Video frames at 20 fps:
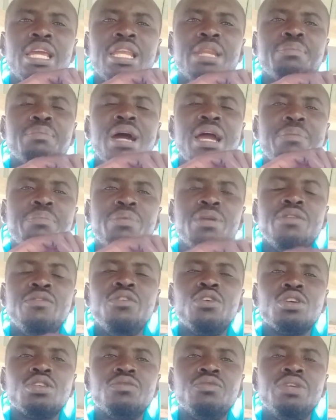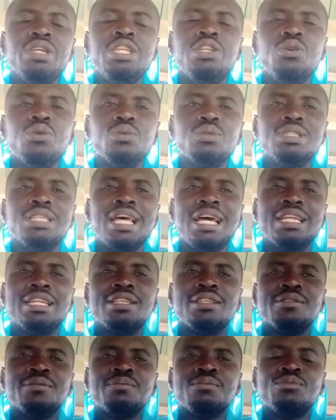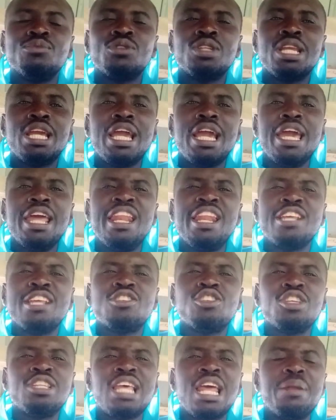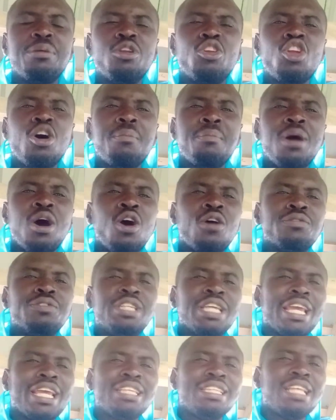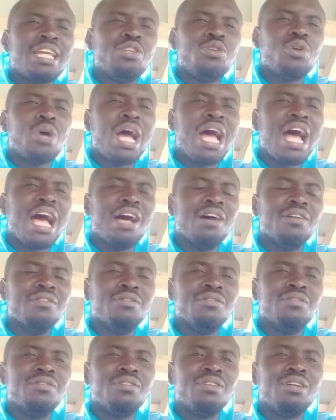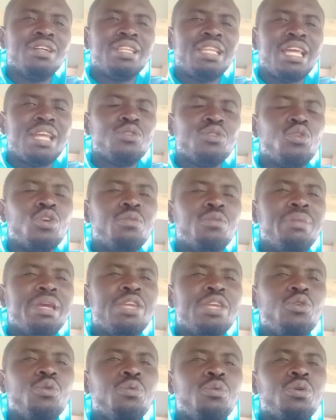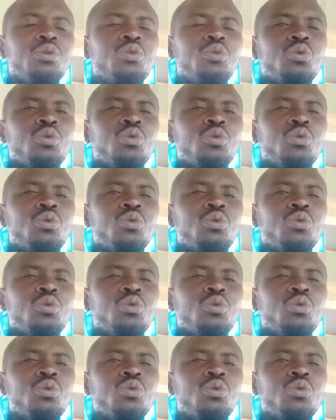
in my previous videos that it is not the number of chickens that you have that is going to make you